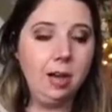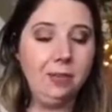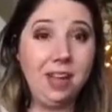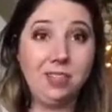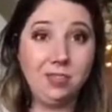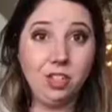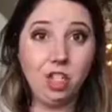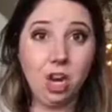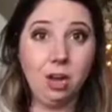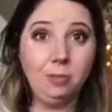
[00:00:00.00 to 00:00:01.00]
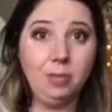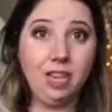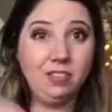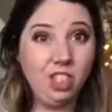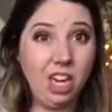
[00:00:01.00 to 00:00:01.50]
They have to have a job. They
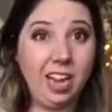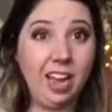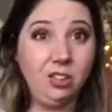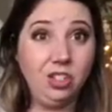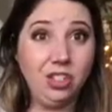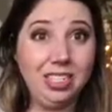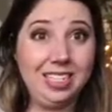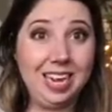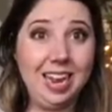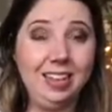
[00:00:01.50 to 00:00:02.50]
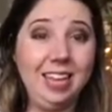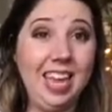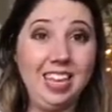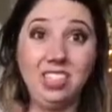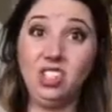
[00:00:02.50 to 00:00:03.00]
have to check out during the day. They
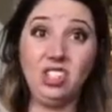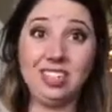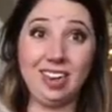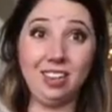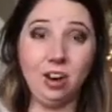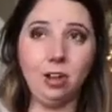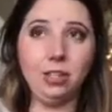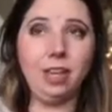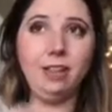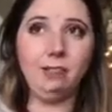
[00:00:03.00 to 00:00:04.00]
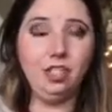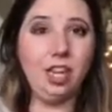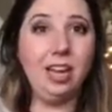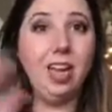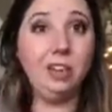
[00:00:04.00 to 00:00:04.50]
can't just stay there all day. They have to
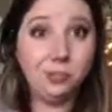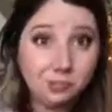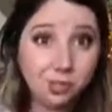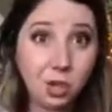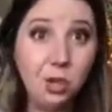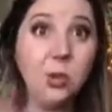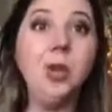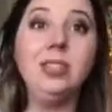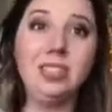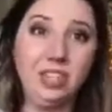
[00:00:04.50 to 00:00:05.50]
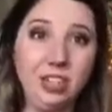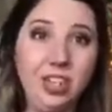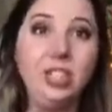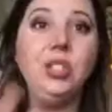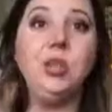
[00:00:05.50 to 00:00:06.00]
check out, go to work, take their
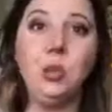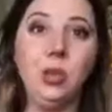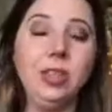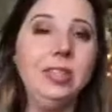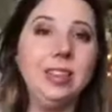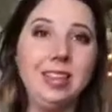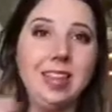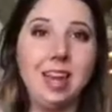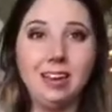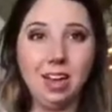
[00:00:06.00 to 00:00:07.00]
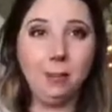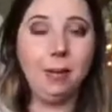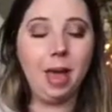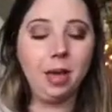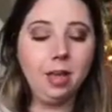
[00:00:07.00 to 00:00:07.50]
kids to school, things like that, come
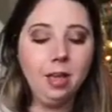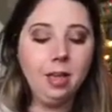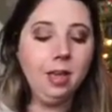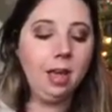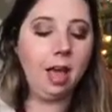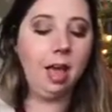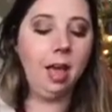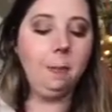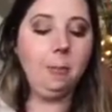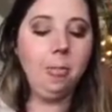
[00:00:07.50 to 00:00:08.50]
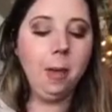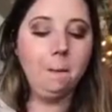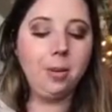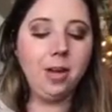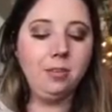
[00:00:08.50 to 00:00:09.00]
back.
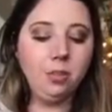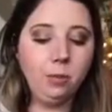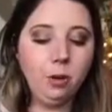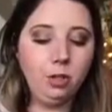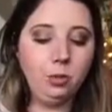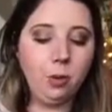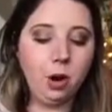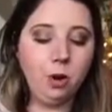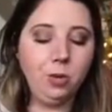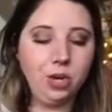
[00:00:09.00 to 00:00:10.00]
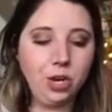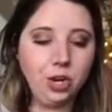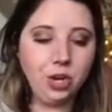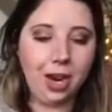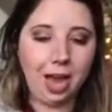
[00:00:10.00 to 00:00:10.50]
But for the most part, when
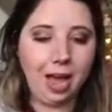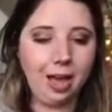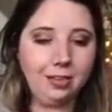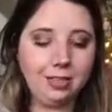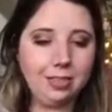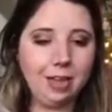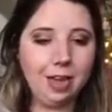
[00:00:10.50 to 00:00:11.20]
you're at